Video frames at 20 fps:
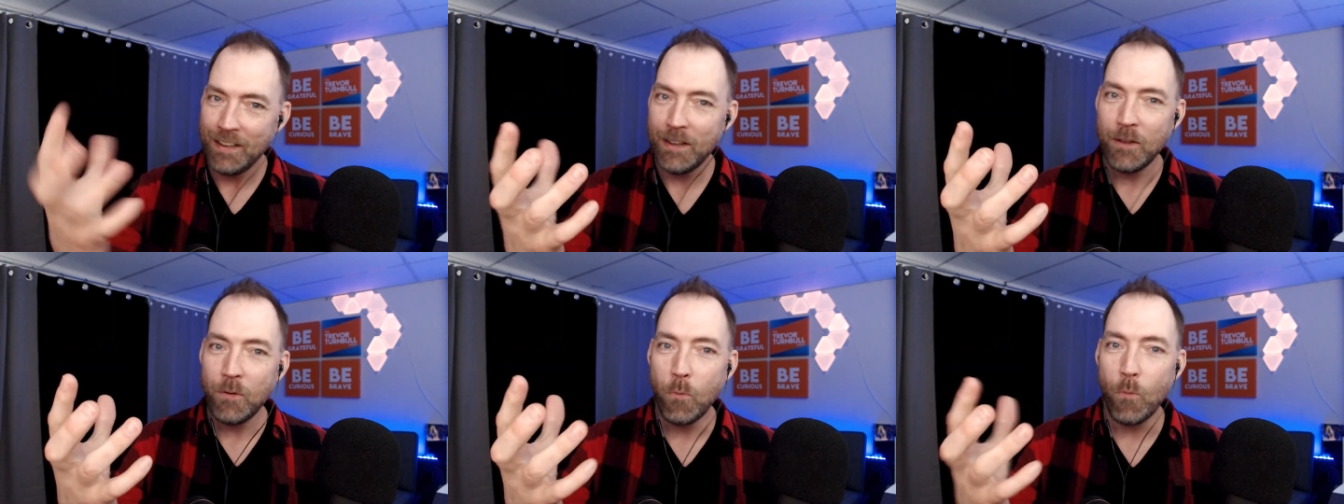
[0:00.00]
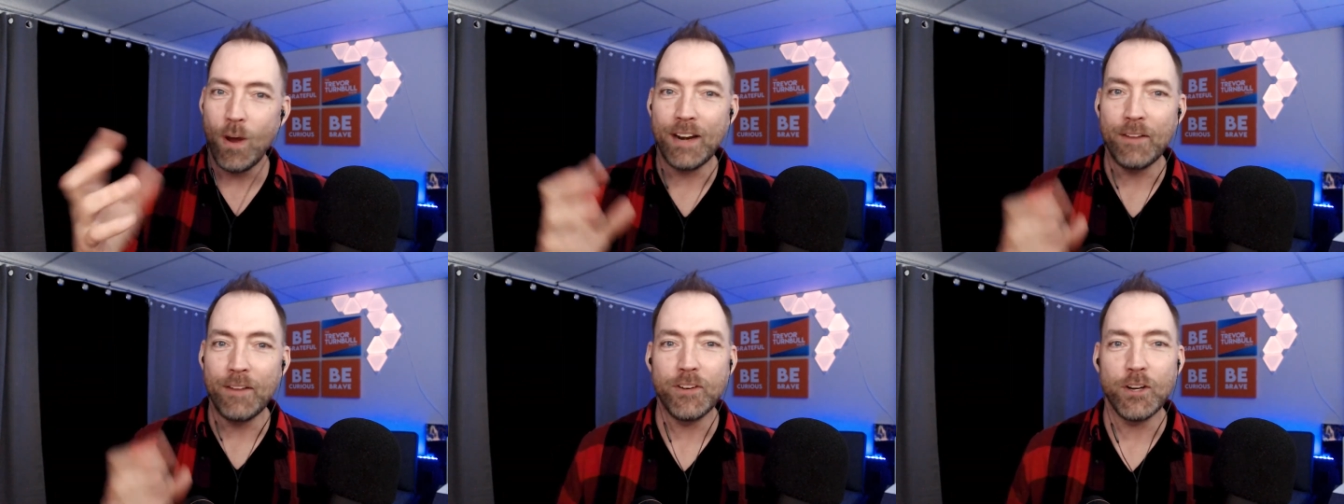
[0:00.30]

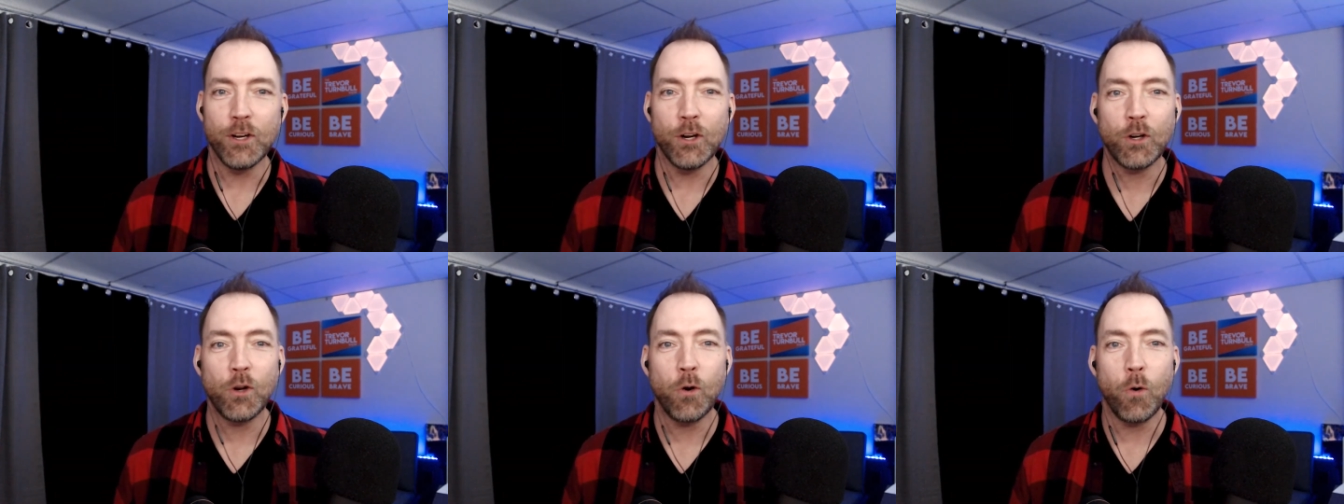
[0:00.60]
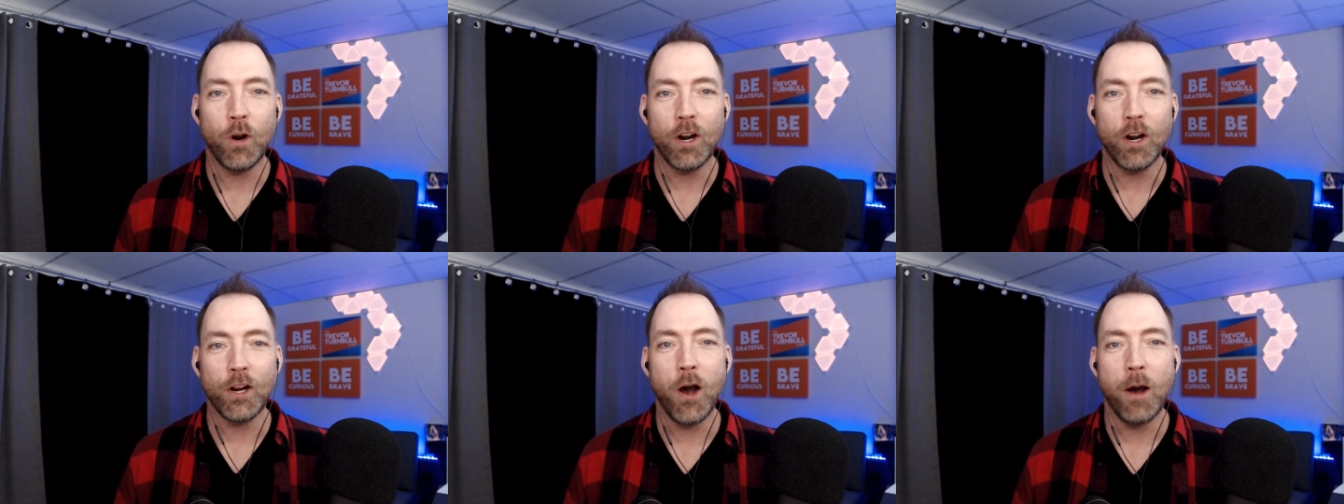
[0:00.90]
one of your
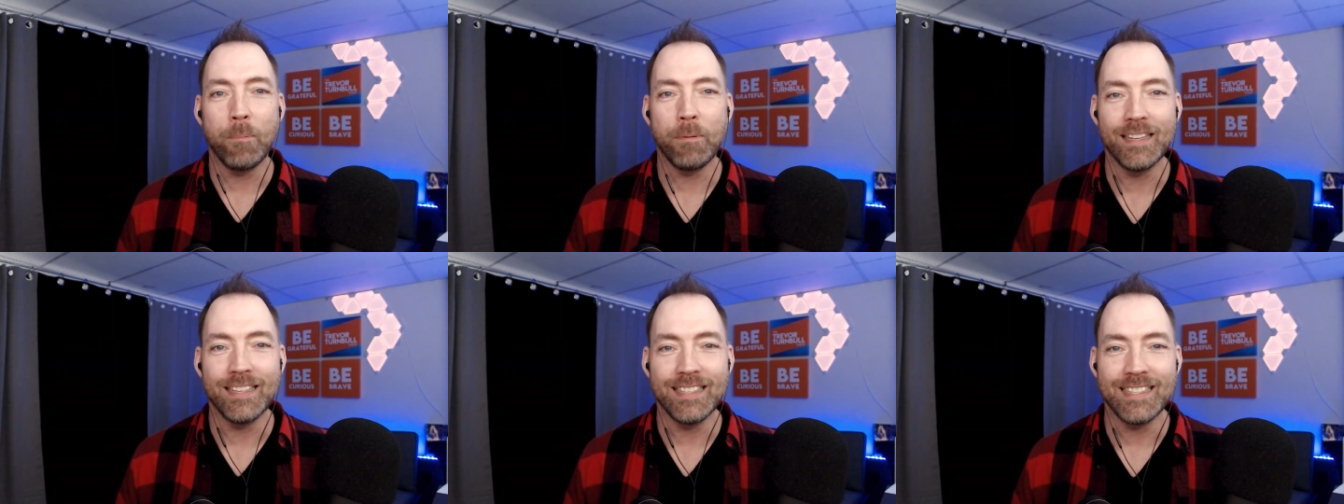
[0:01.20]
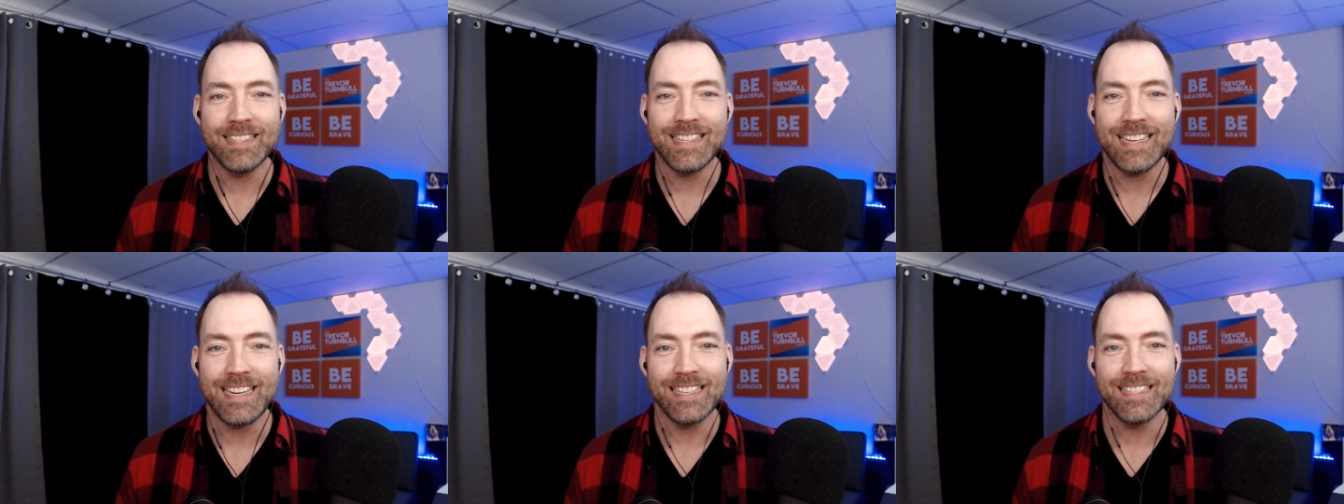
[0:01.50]
core
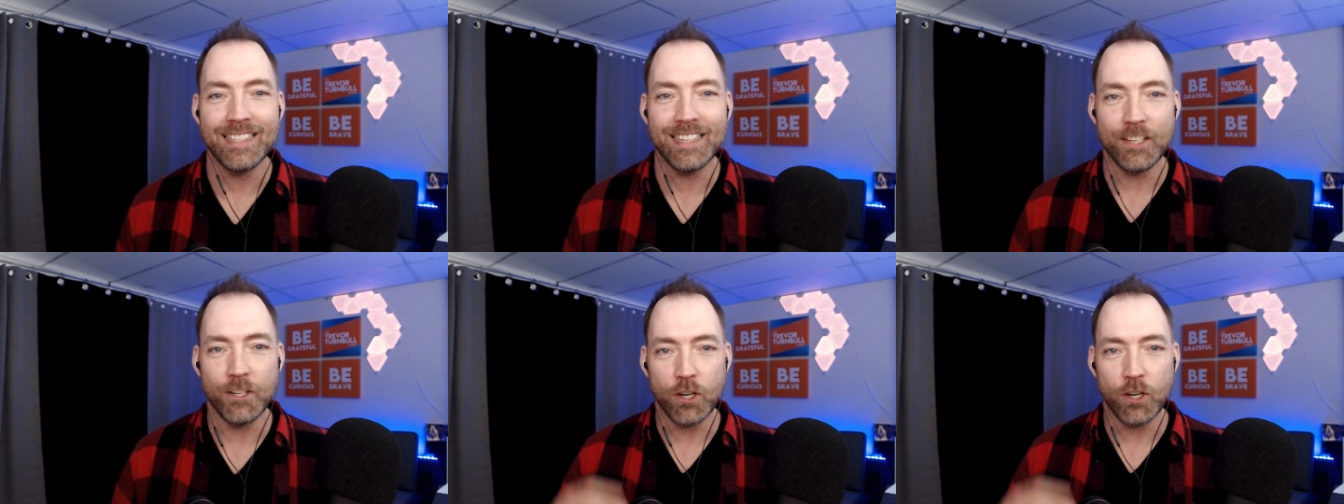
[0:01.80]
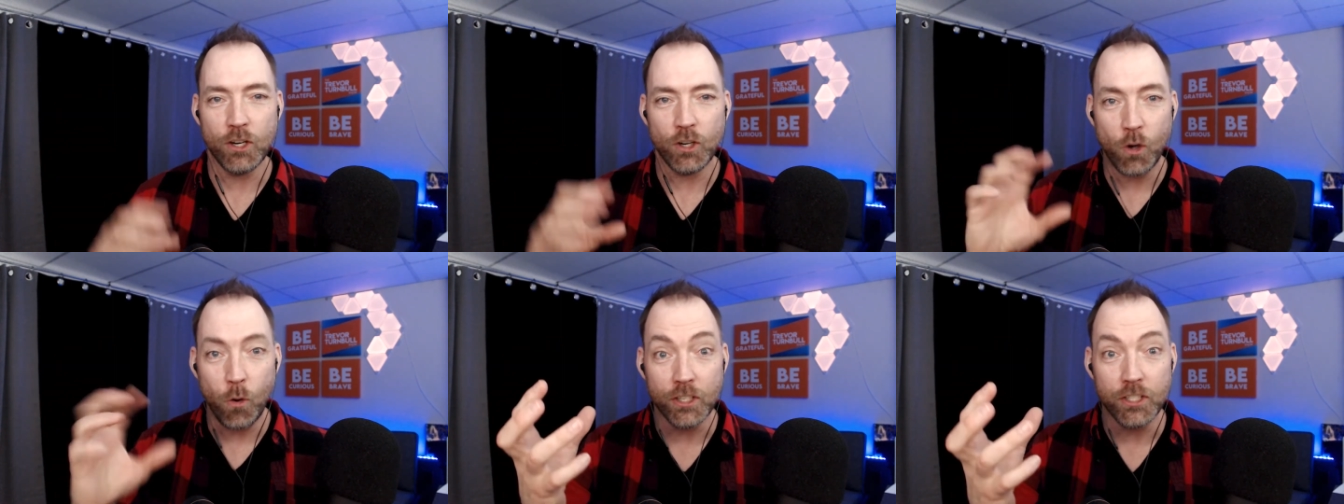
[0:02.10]
competencies and your
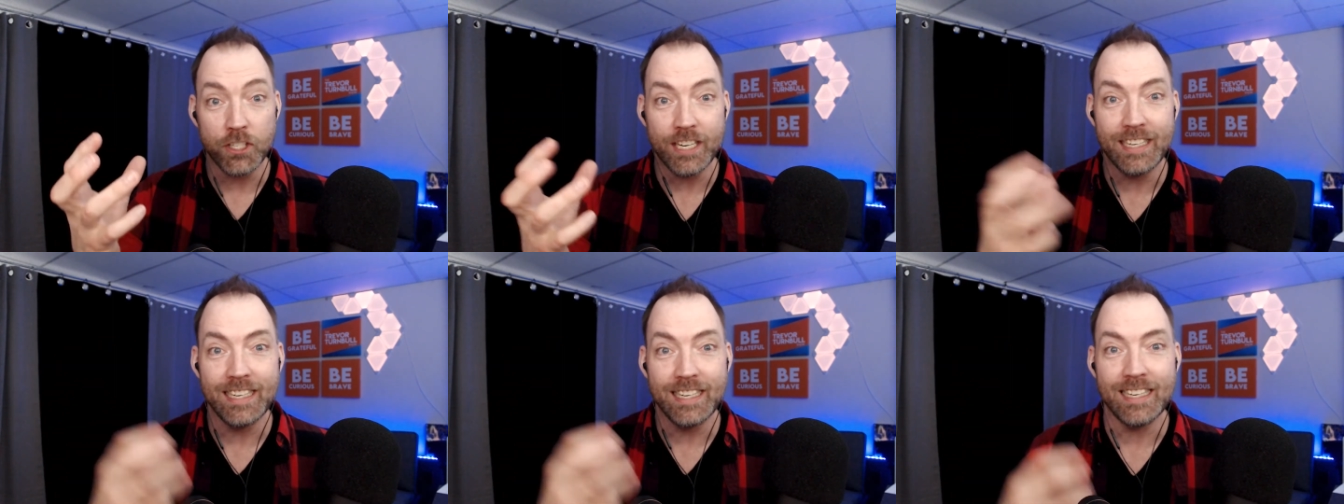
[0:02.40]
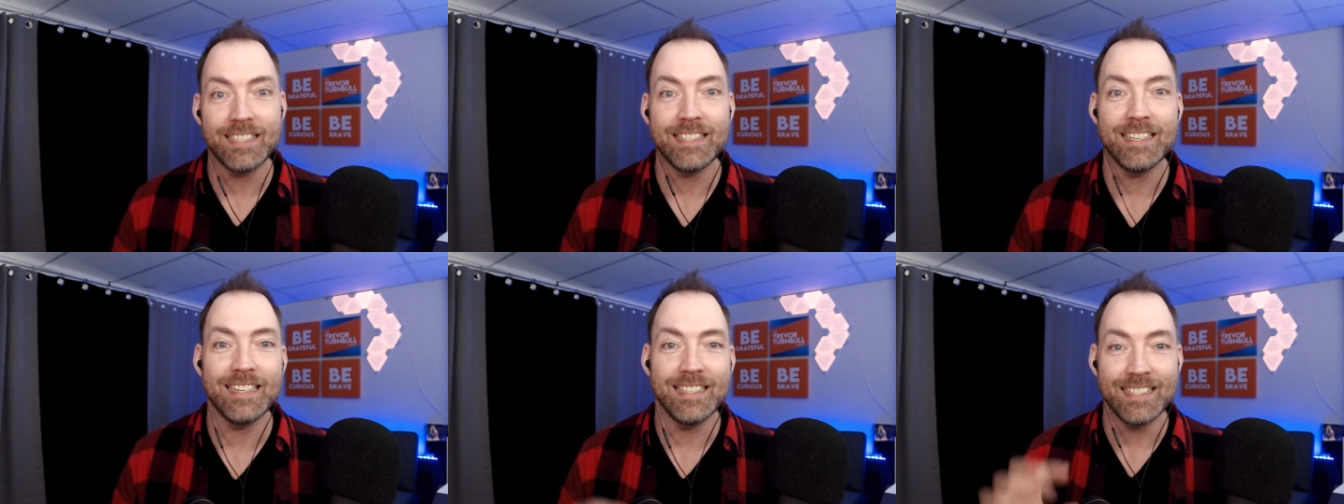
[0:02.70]
core
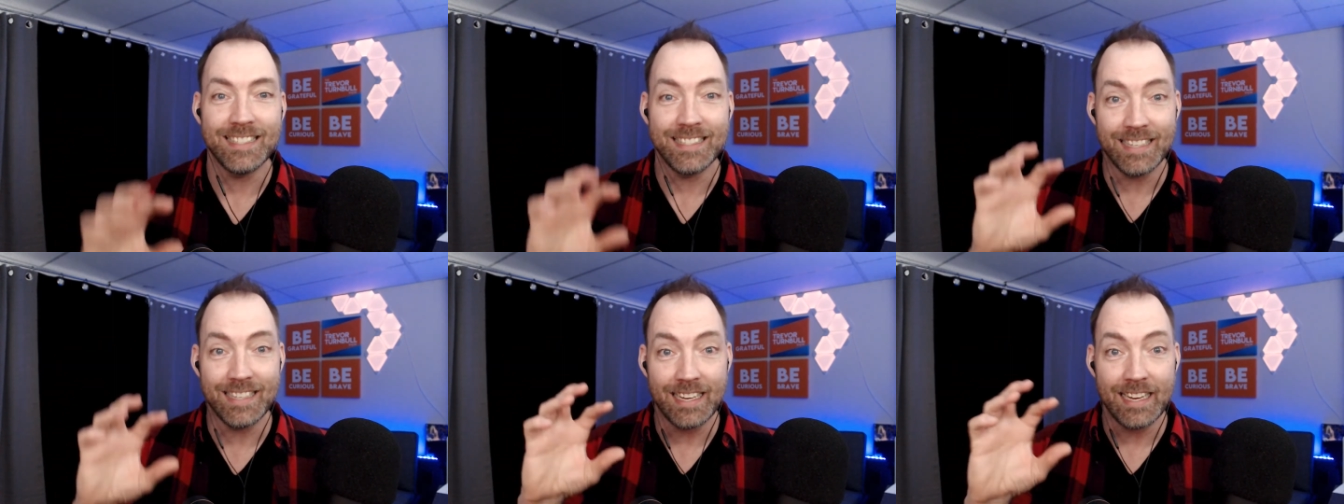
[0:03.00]
geniuses